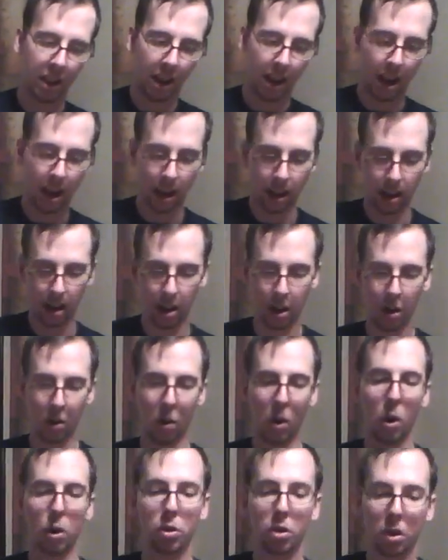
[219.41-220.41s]
And
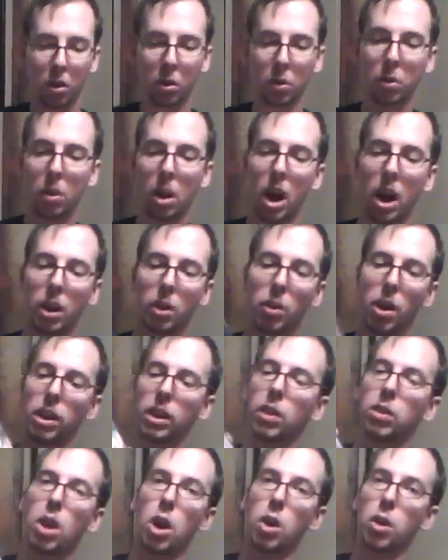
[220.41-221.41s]
also got Grand
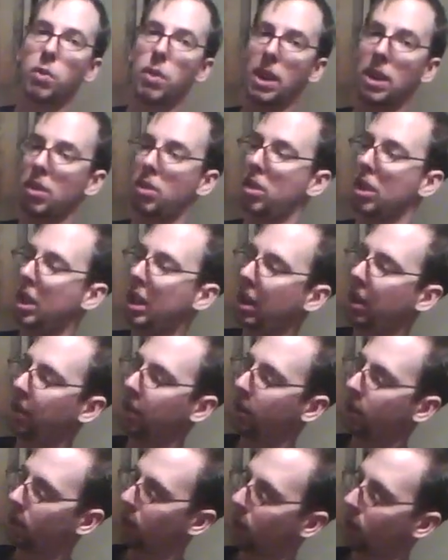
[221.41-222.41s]
Theft Auto Vice City
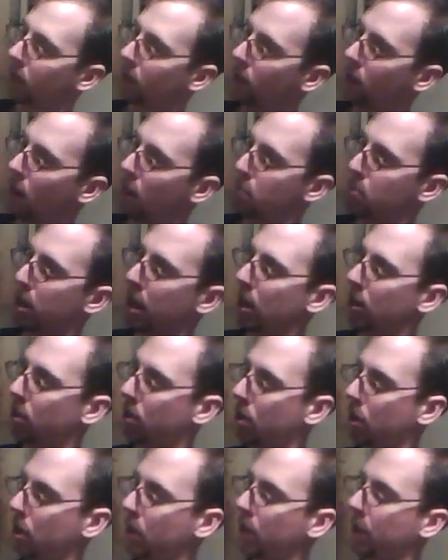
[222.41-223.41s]
on
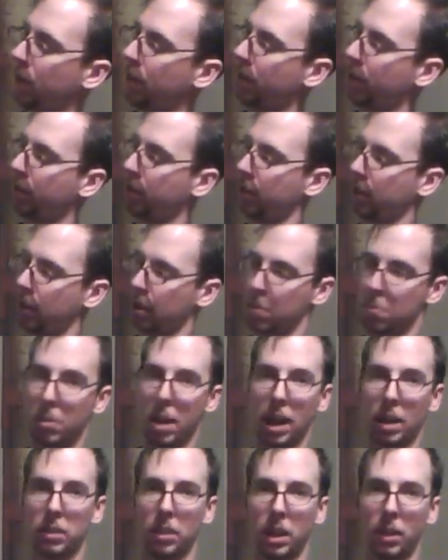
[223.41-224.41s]
PS2,
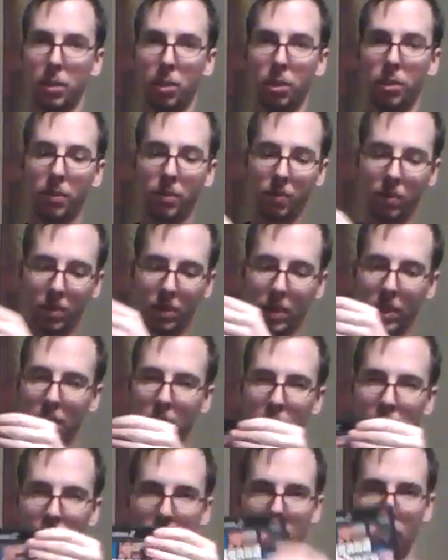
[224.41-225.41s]
Black Label,
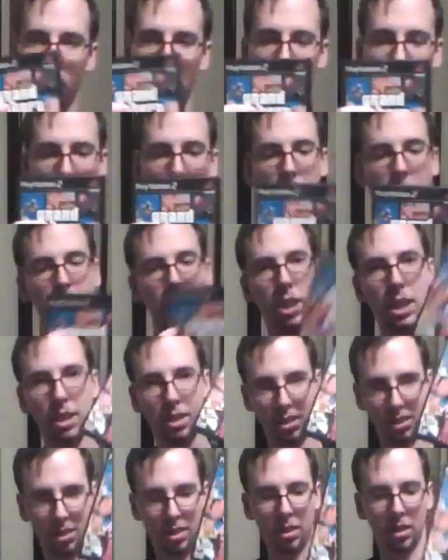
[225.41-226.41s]
not greatest
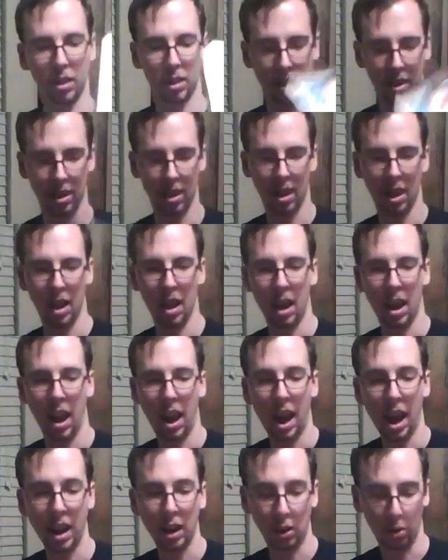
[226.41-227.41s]
hits.
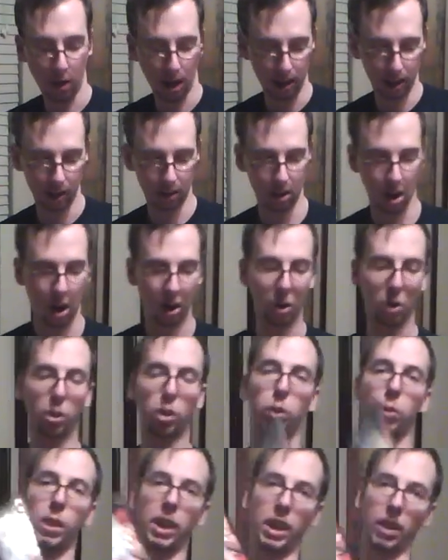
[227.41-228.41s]
And Grand Theft Auto
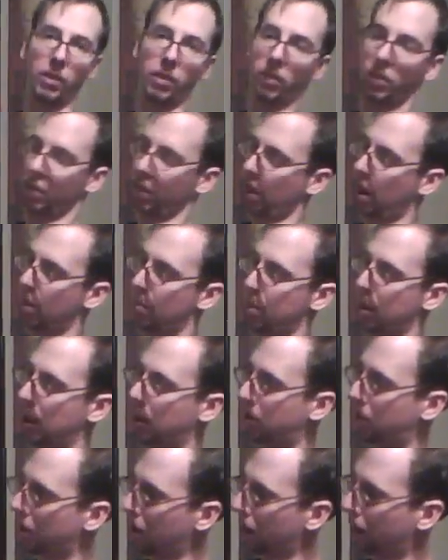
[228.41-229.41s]
3 on
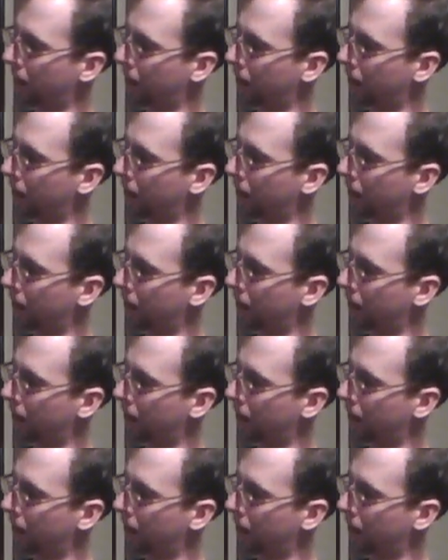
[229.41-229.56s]
PS2.